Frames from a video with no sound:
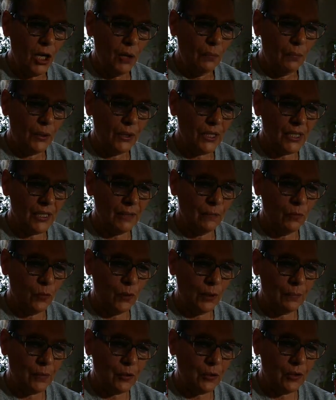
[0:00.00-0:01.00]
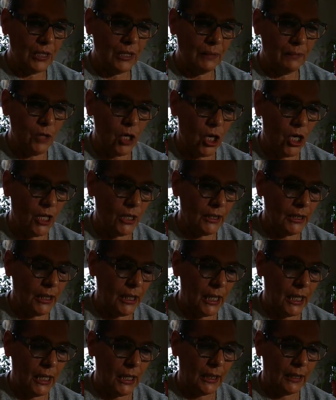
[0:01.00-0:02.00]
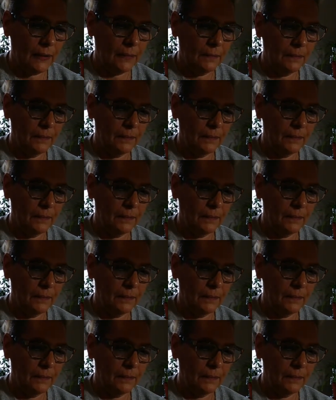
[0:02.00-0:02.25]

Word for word: Put some whipped cream on cake.